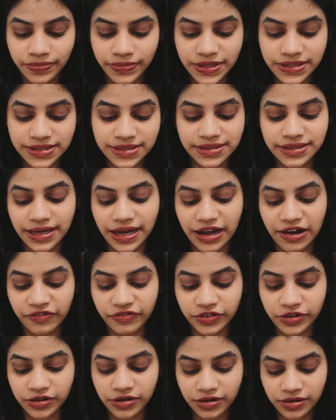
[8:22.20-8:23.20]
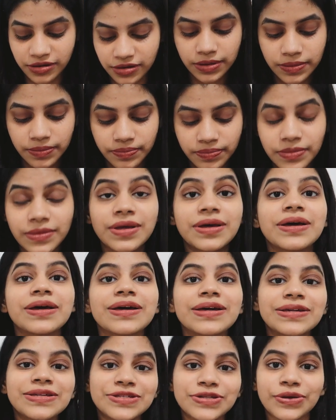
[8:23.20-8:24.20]
this is the after.
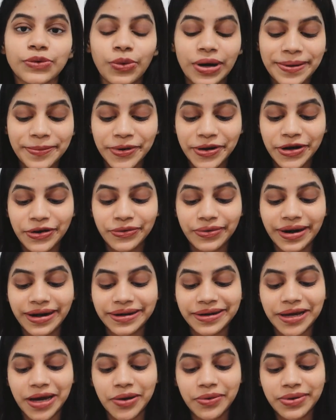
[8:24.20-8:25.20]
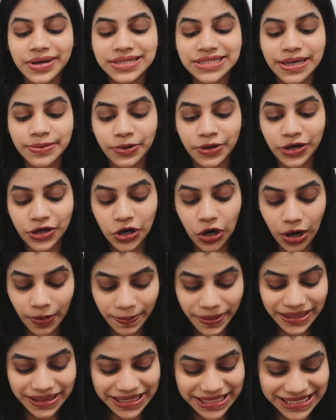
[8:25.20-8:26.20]
So what I'm gonna do right now is I'm gonna
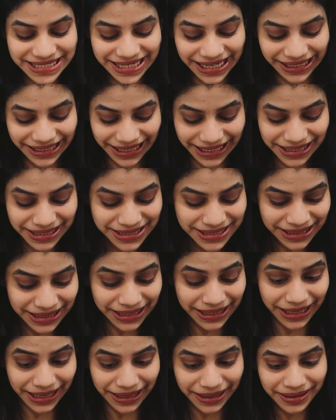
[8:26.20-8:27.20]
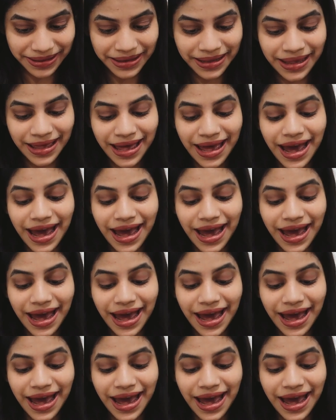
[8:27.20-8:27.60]
copy this settings again,